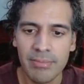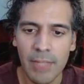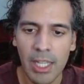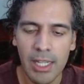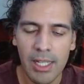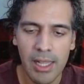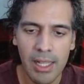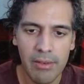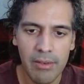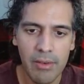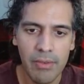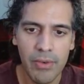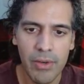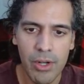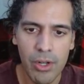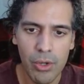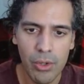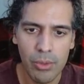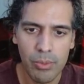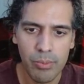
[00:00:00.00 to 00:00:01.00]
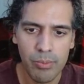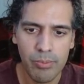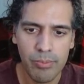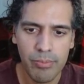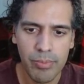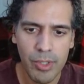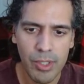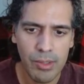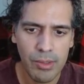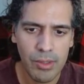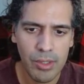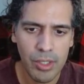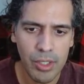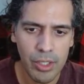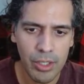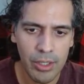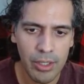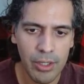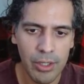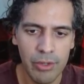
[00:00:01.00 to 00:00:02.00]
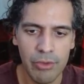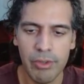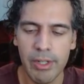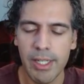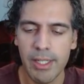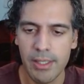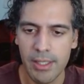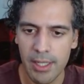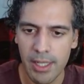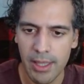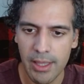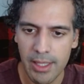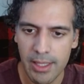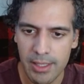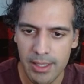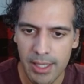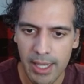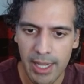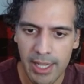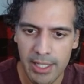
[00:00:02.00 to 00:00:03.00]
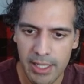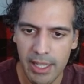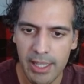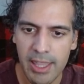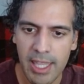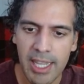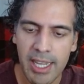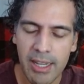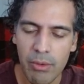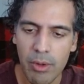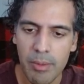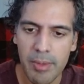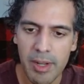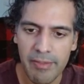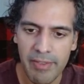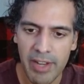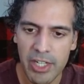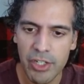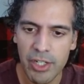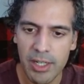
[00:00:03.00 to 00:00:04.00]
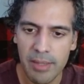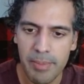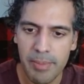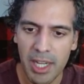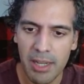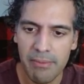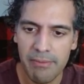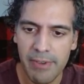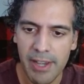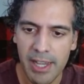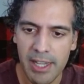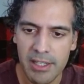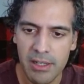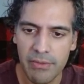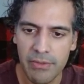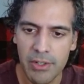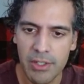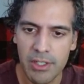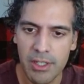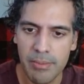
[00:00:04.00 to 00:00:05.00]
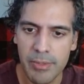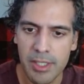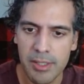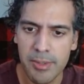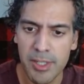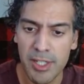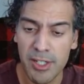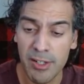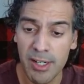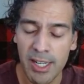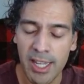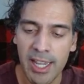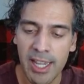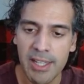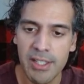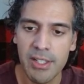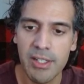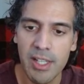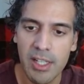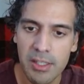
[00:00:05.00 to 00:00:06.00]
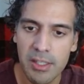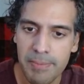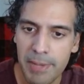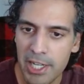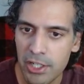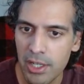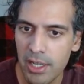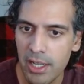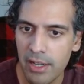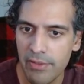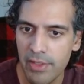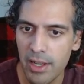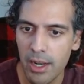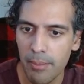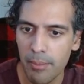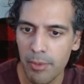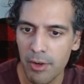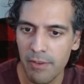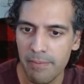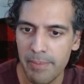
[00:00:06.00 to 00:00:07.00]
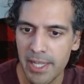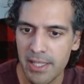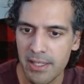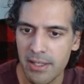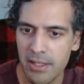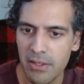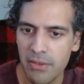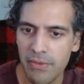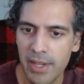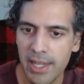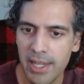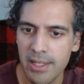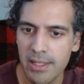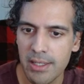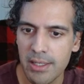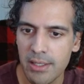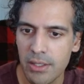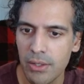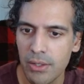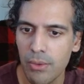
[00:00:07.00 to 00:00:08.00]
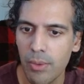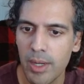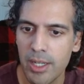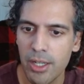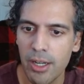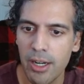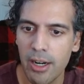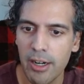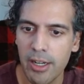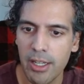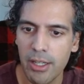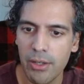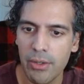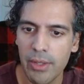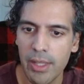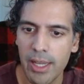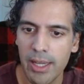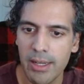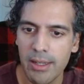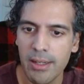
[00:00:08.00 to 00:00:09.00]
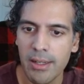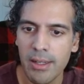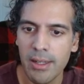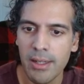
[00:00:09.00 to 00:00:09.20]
clever for no good reason in this case. I think it would eventually become faster for some certain cases, especially if the number of bits is fixed. So one could argue that